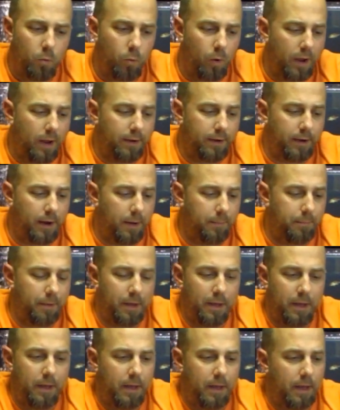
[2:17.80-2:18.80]
We ended
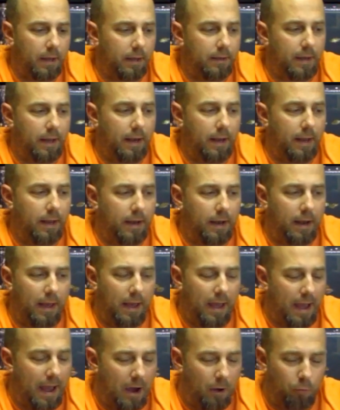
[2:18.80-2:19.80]
up getting an
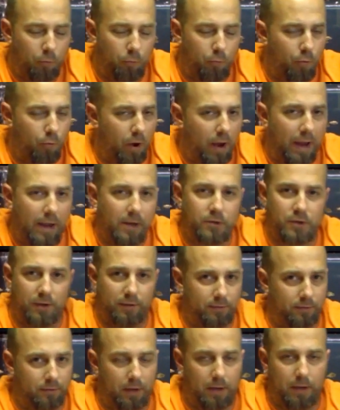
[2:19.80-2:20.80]

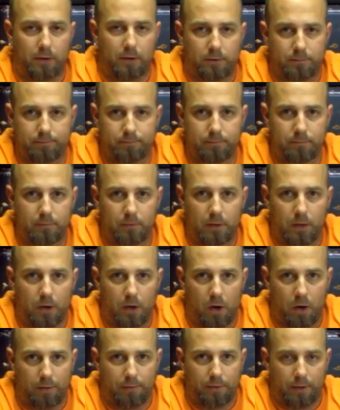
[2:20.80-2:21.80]
outrageous deal
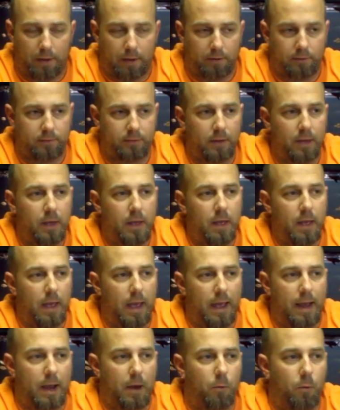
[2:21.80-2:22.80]
on these.
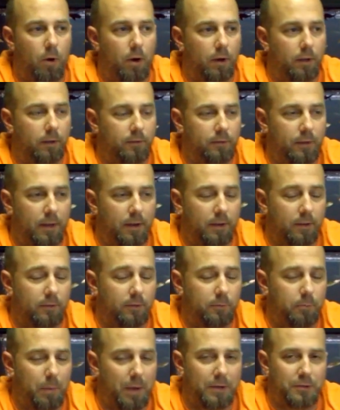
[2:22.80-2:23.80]
And I want to send a
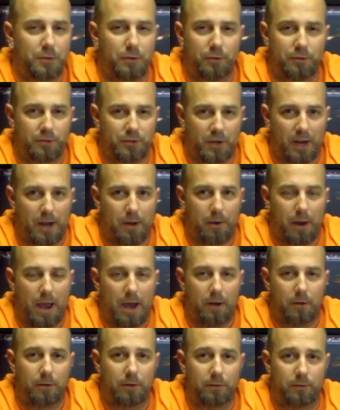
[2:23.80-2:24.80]
special shout
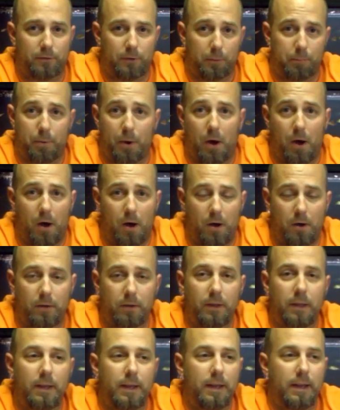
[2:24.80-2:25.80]
out to
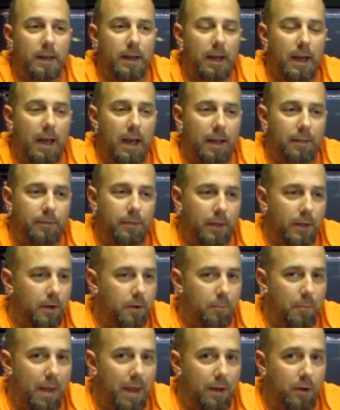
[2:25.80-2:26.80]
Paul, the
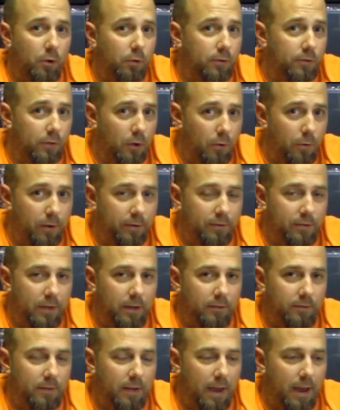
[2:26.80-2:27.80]
young man who sold us
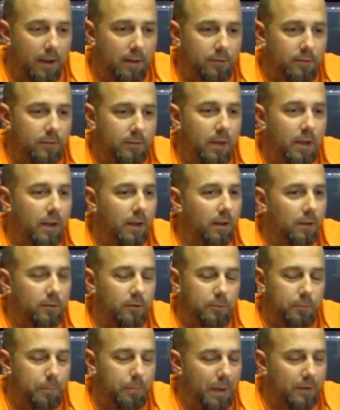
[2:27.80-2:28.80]
these tanks.
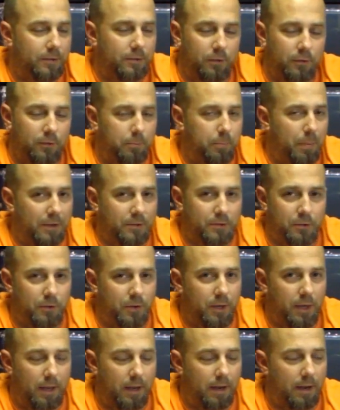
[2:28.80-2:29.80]
Special, special
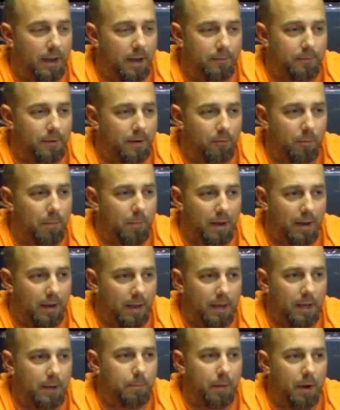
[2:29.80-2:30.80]
kid. I've never met
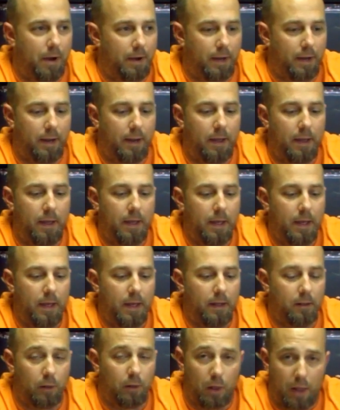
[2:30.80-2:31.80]
anybody
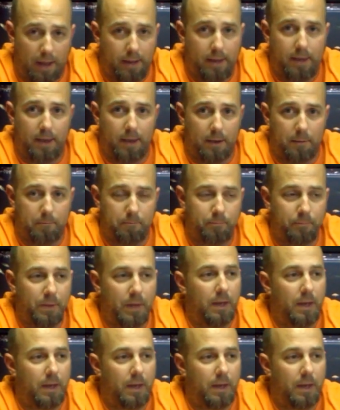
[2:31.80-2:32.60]
like him.